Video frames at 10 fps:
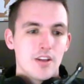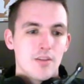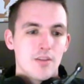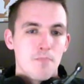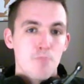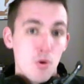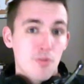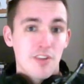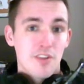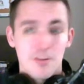
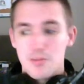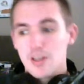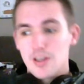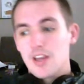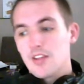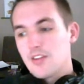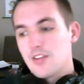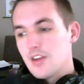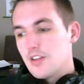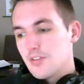motivated me again
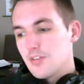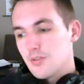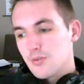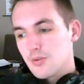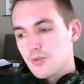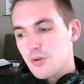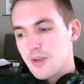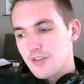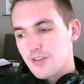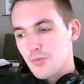to go back
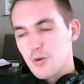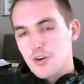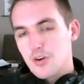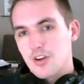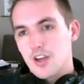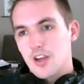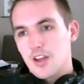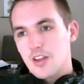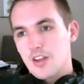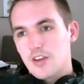to work.
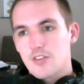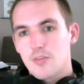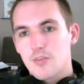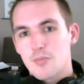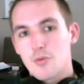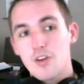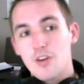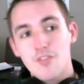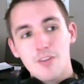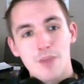And I got some great
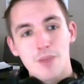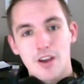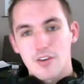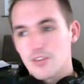feedback on